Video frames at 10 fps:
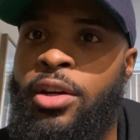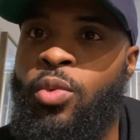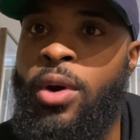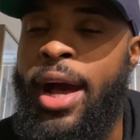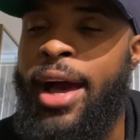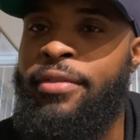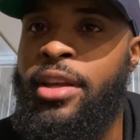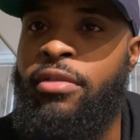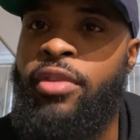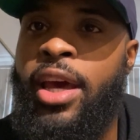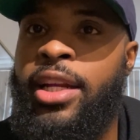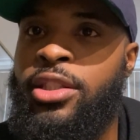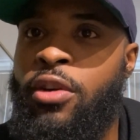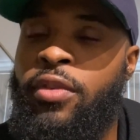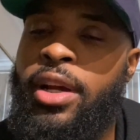will have the advantage
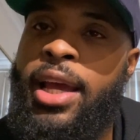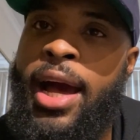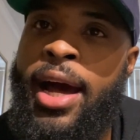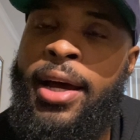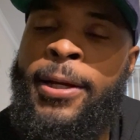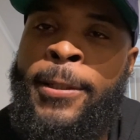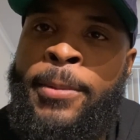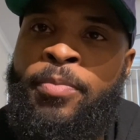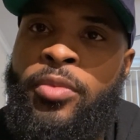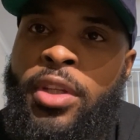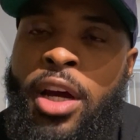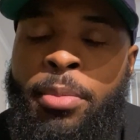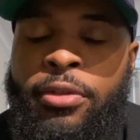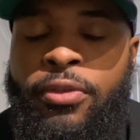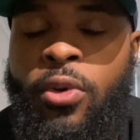over the guy
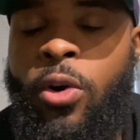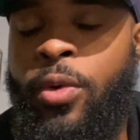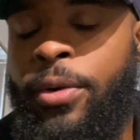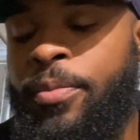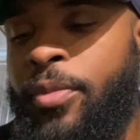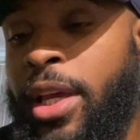coming forward.